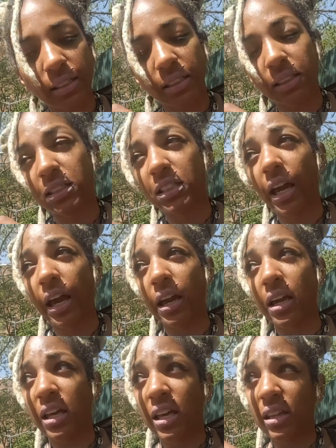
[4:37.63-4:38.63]
to say
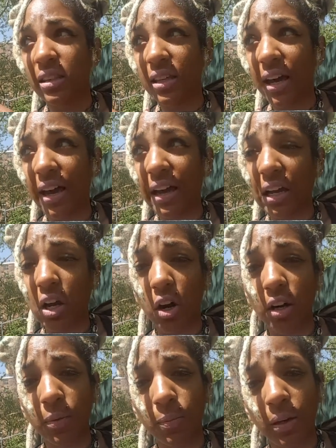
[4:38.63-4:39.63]
that
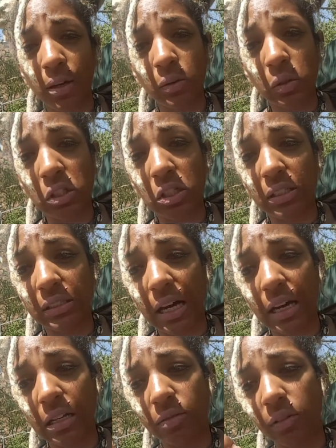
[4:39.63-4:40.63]
Cardi B was just
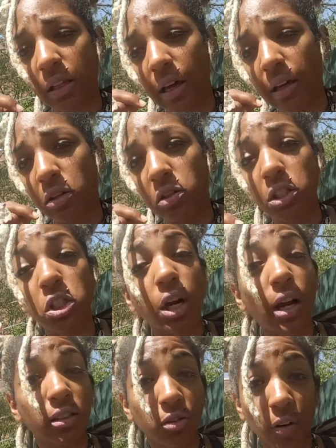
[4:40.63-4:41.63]
kind of like on the
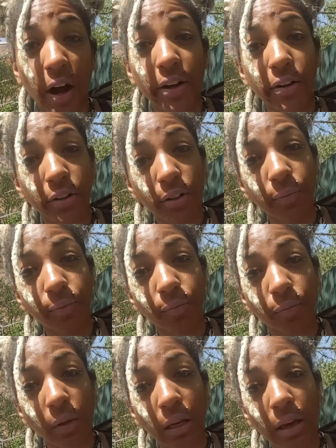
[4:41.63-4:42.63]
shots fired,
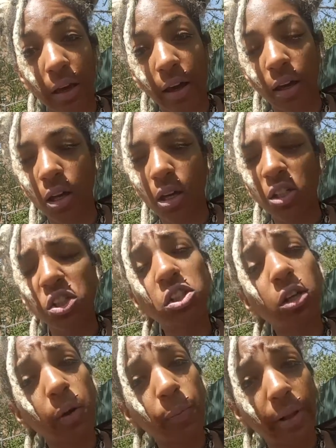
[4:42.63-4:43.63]
okay? She's
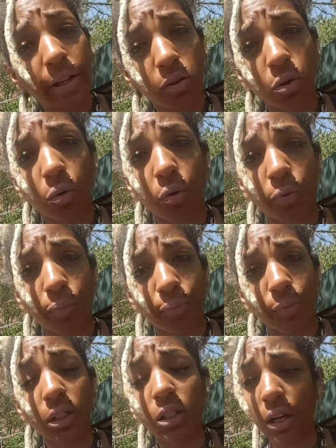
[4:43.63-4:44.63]
going to play it cool.
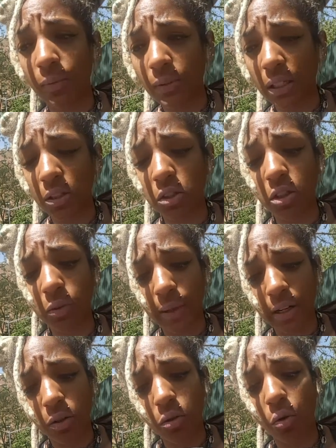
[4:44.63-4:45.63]
I'm telling you, she's
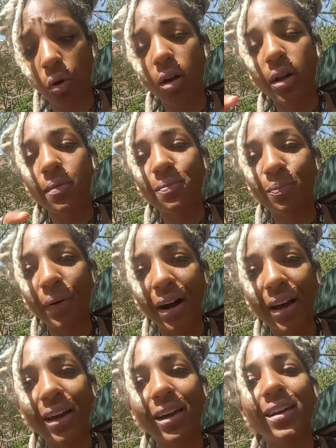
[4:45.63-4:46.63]
playing it cool.
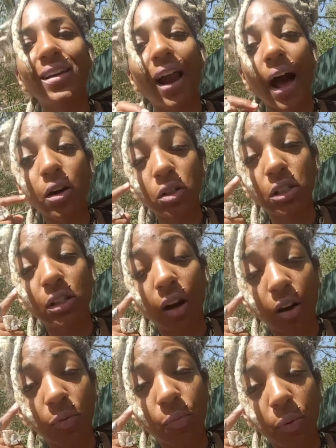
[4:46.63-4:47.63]
But how
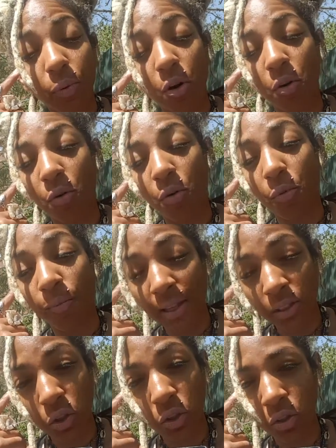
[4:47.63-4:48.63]
her
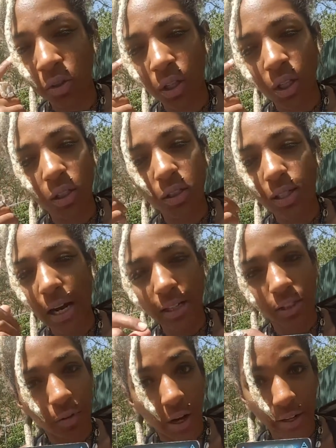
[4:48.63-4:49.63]
mental,
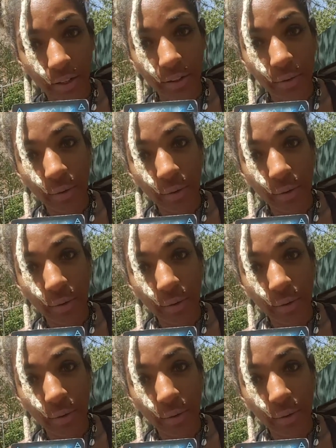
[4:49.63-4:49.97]
shots fired.